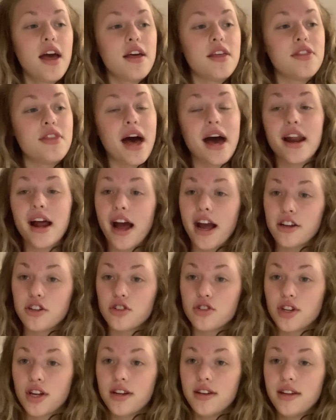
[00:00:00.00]
That
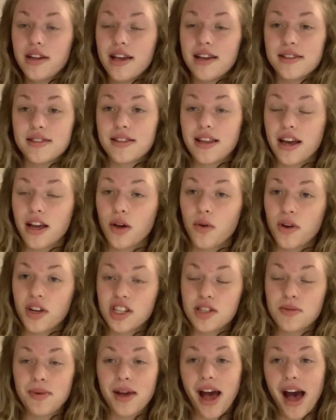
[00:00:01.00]
hydrogen is then going to
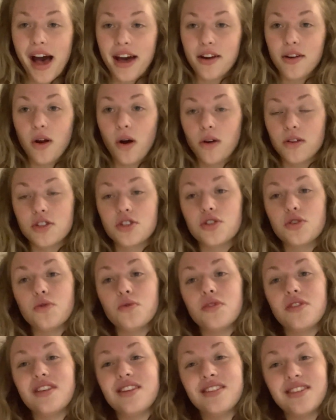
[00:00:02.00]
be added onto
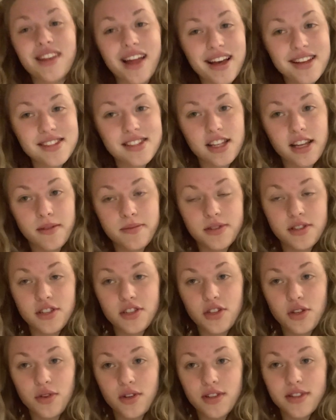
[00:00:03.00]
the less
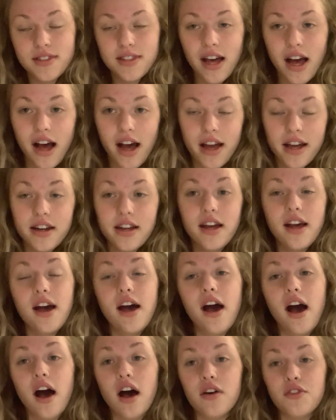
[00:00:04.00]
substituted side
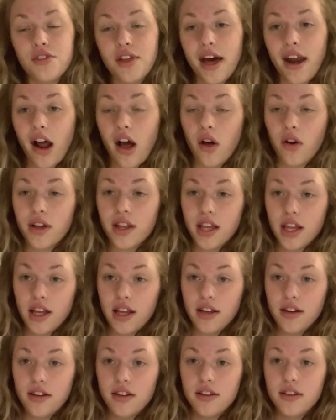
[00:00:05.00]
of that
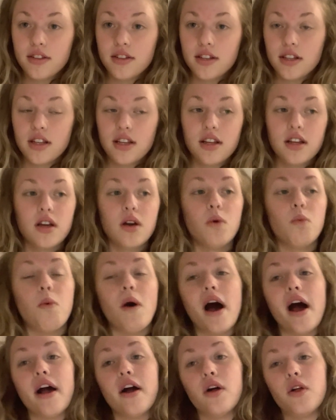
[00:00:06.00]
alkene,
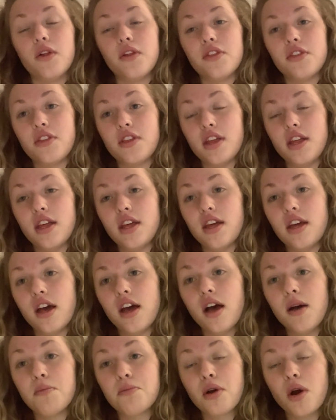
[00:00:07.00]
while the
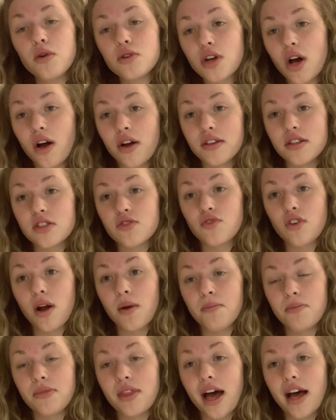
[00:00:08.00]
protons
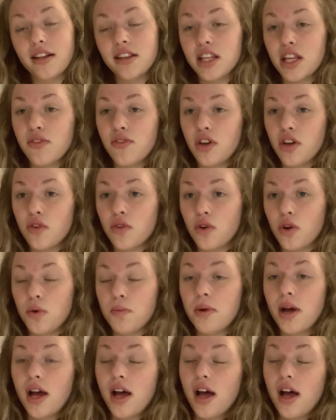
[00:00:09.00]
from that leaving group,